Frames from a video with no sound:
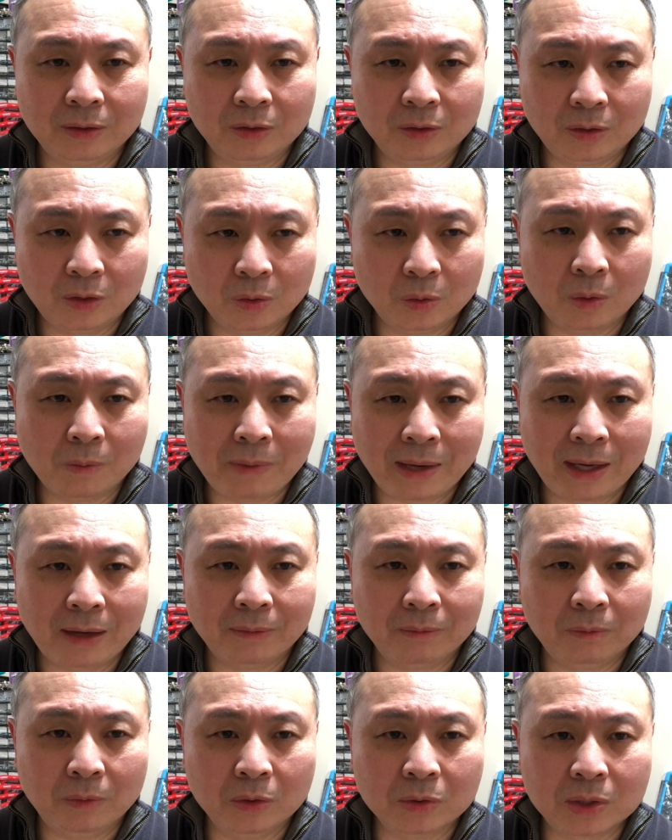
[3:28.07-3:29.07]
go
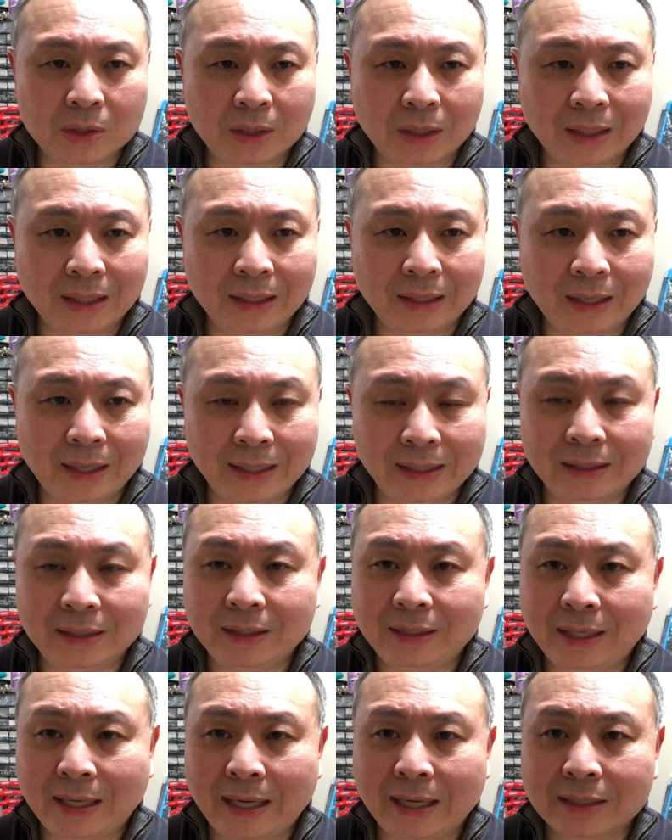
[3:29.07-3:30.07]
about most light
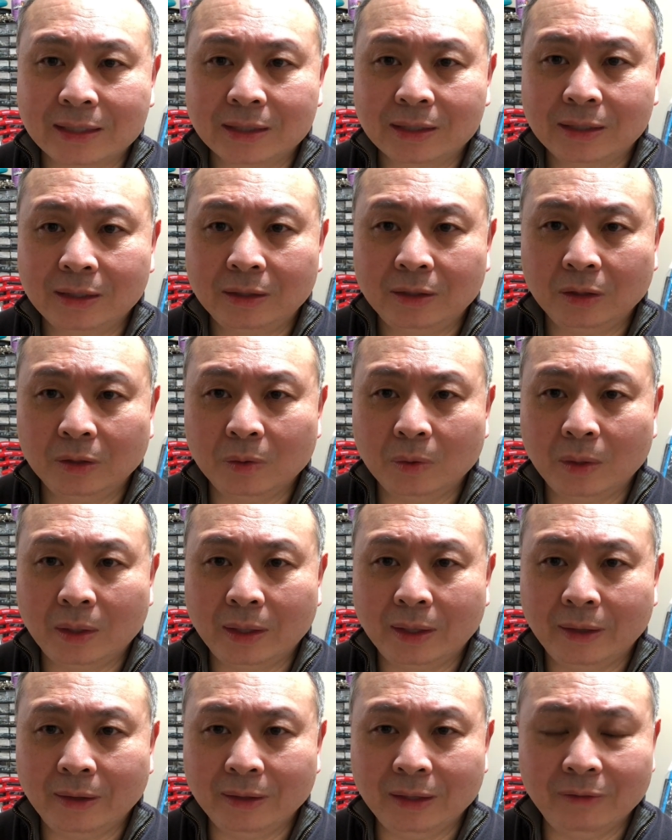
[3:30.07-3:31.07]
tasks to
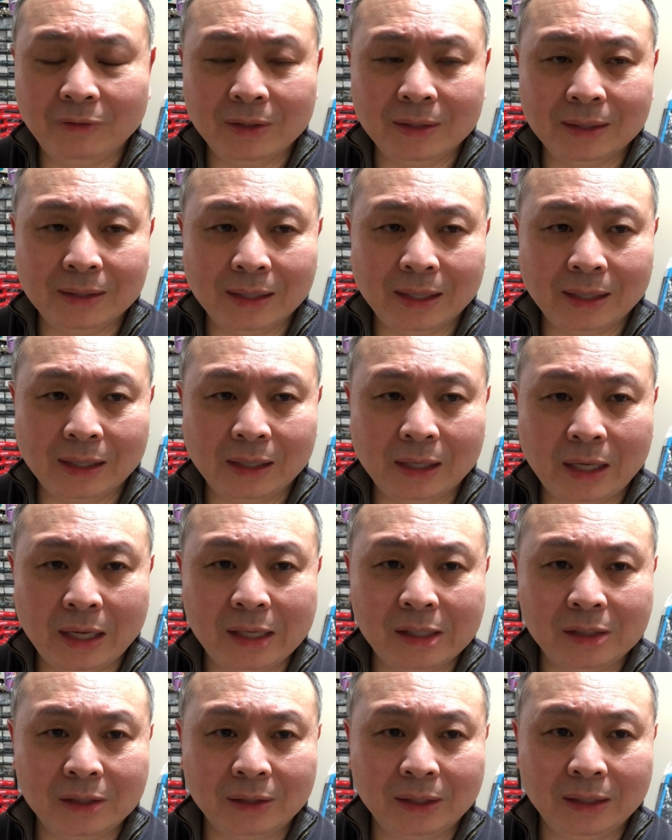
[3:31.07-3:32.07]
even
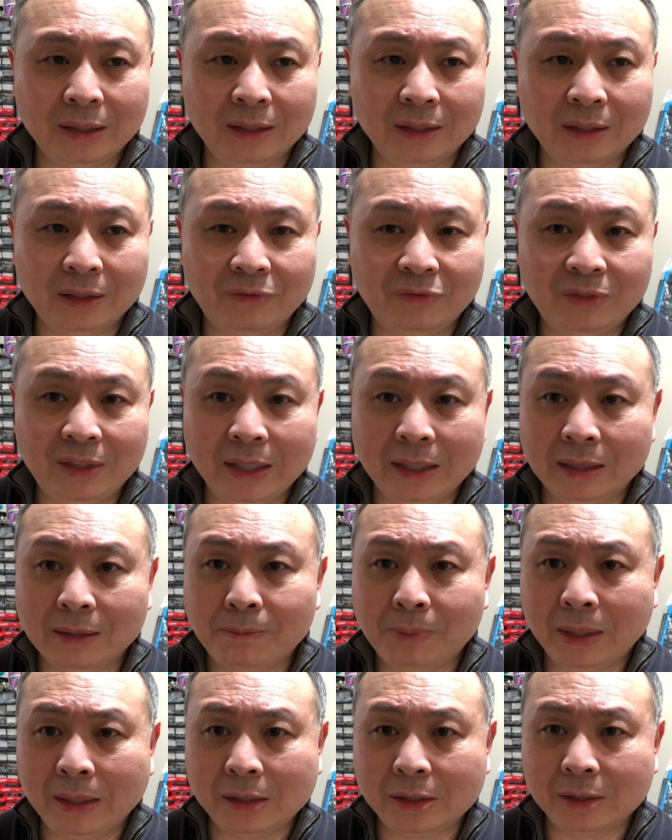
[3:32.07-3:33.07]
occasionally lifting the
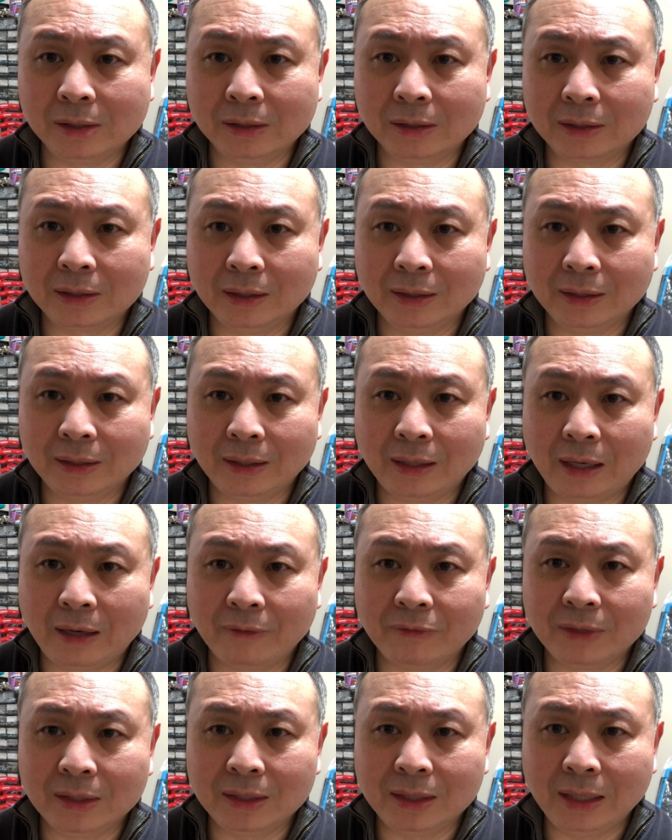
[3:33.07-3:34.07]
patient
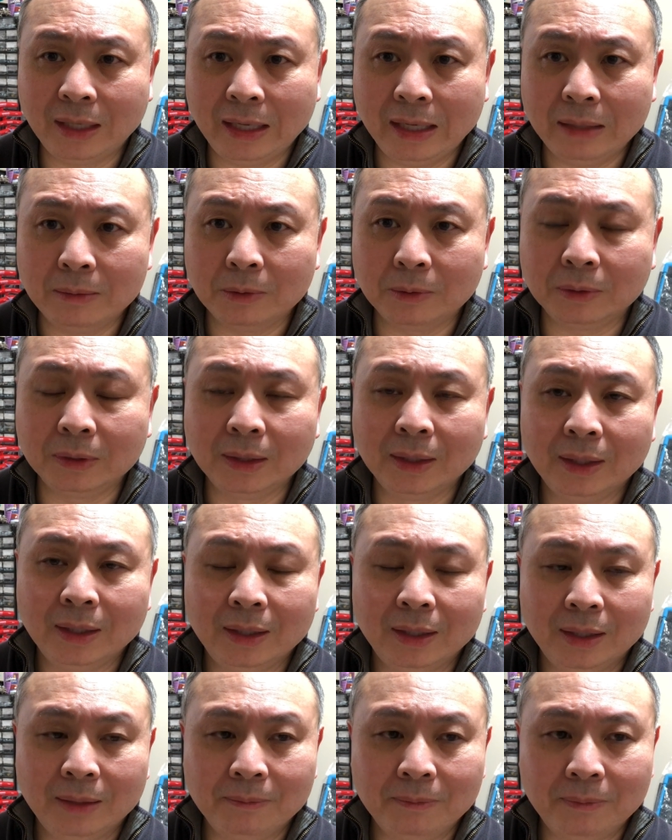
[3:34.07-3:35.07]
off the table,
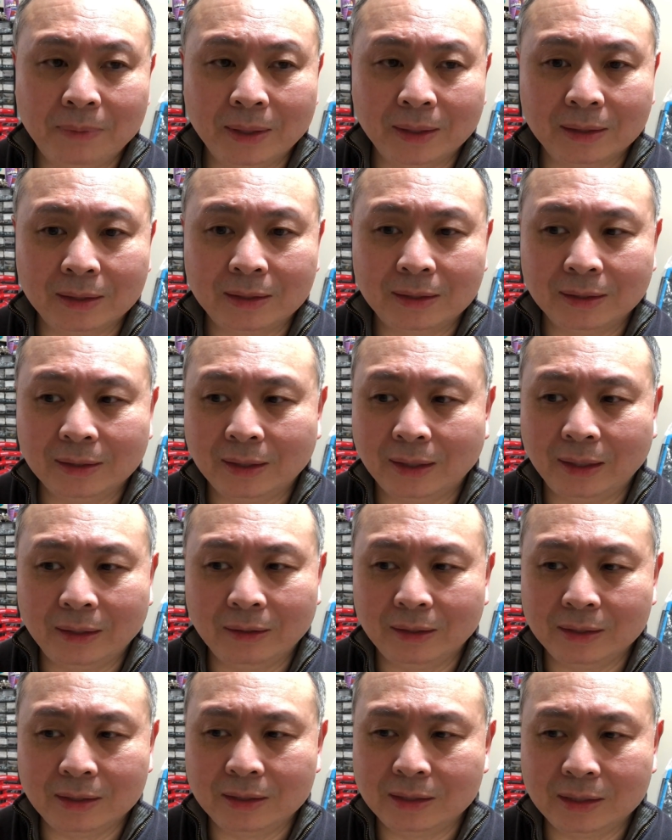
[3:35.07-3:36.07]
but
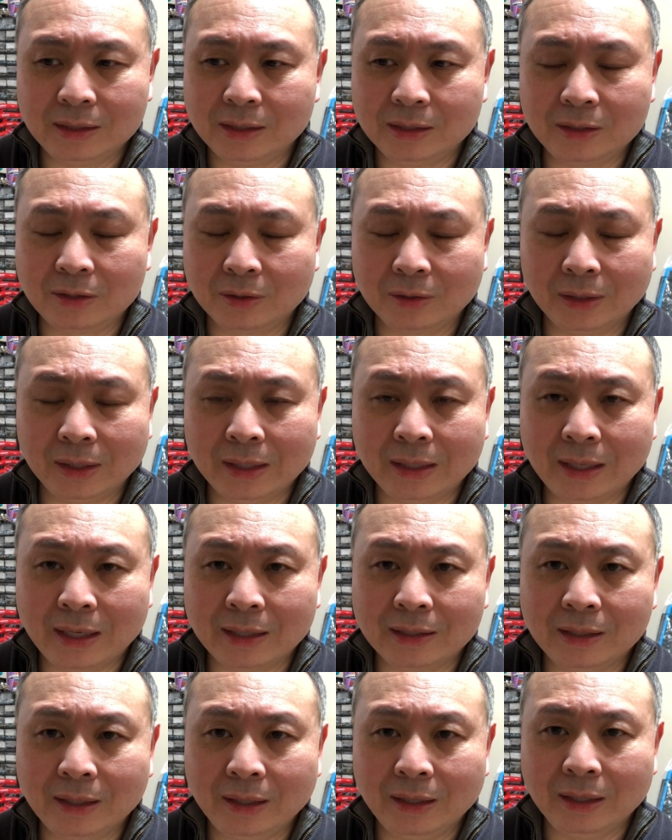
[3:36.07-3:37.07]
this is certainly
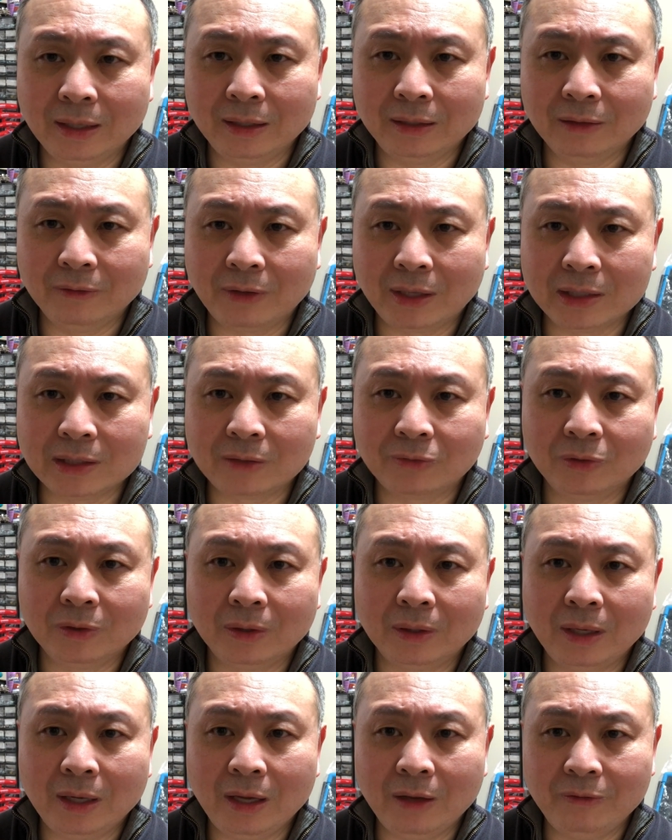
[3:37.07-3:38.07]
not a device
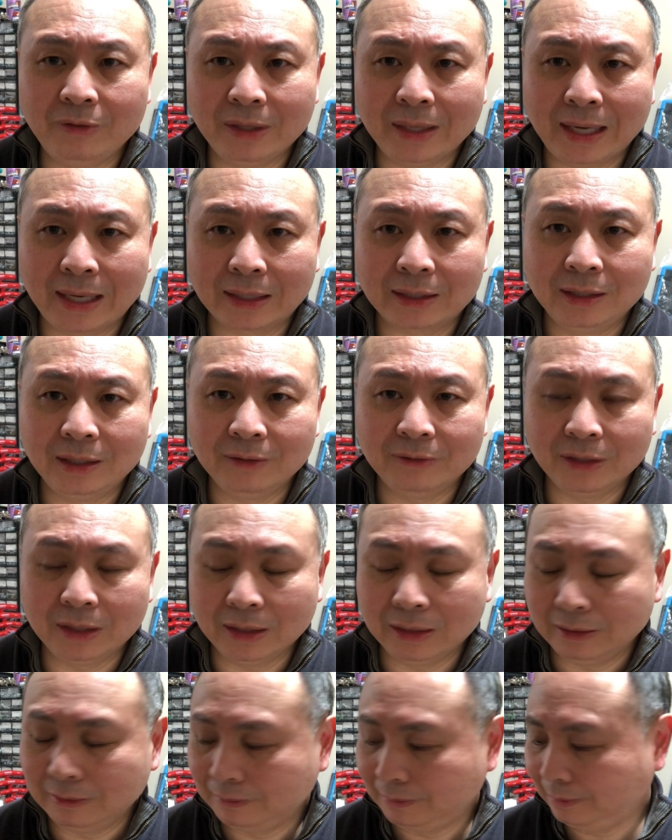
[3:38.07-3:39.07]
for heavy
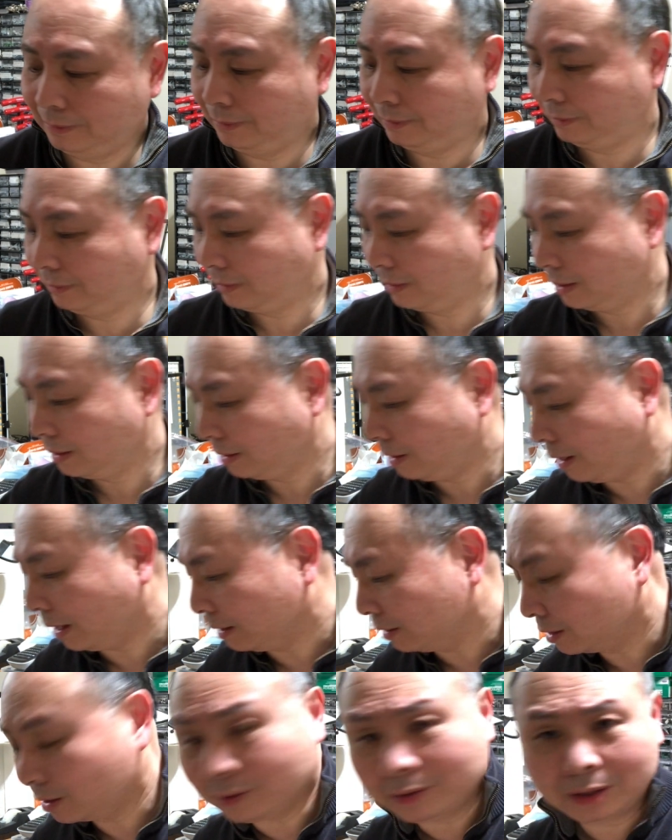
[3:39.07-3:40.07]
activity.
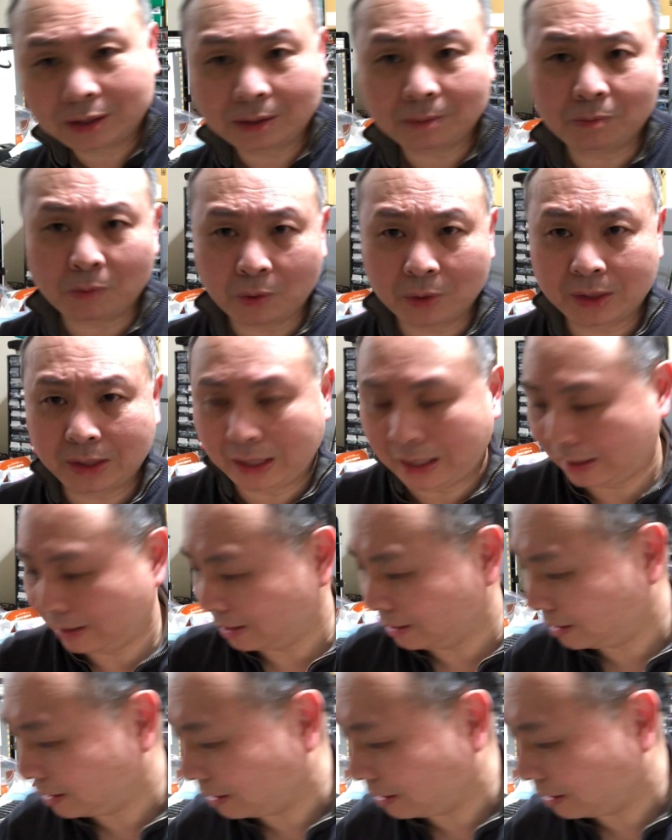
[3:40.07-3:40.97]
Okay, so there's some more changes